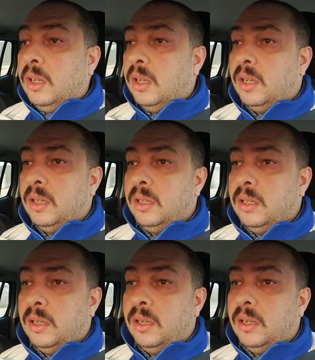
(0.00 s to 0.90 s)

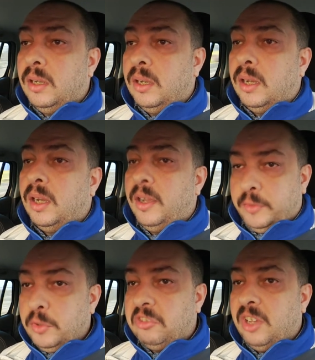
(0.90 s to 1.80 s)
I
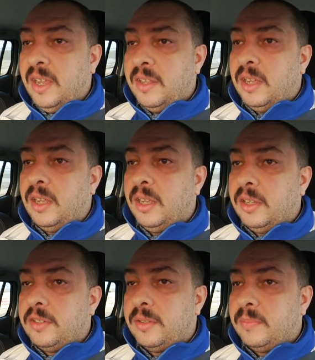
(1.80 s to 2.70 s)
have to say
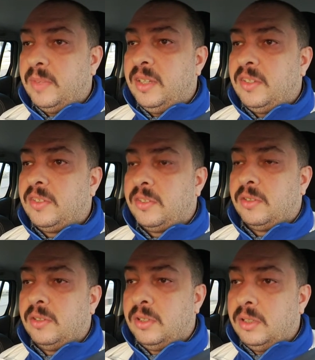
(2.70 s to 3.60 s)
that
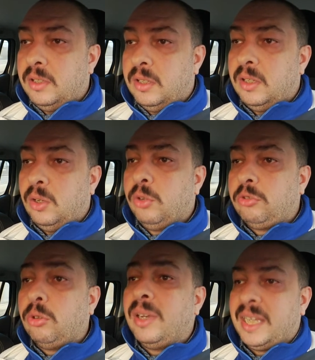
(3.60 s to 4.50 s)
it's
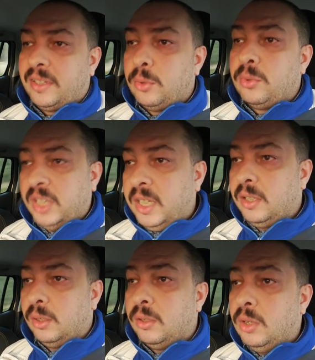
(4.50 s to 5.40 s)
also hard to
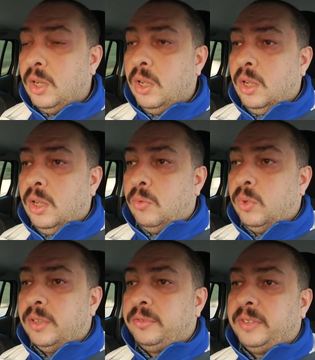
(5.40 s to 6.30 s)
deal
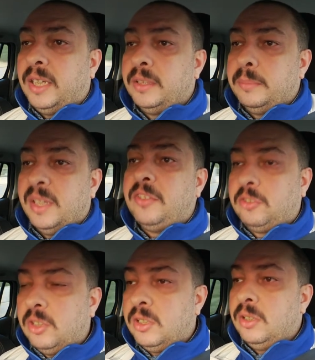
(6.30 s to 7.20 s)
with a father
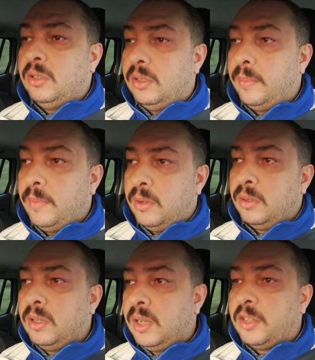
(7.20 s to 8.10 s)
missing.
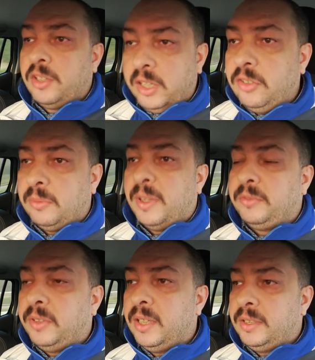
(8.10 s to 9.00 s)
At least my
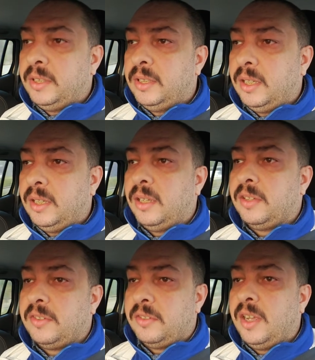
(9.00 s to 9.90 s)
father
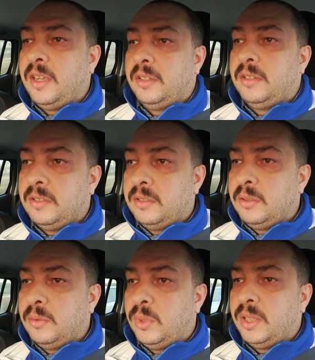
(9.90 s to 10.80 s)
has died
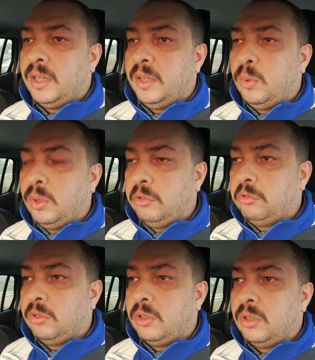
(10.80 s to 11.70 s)
when I
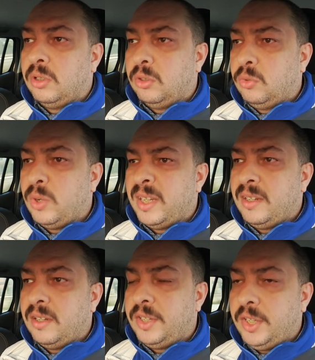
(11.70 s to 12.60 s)
was
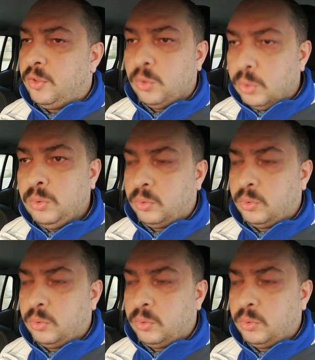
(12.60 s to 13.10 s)
22.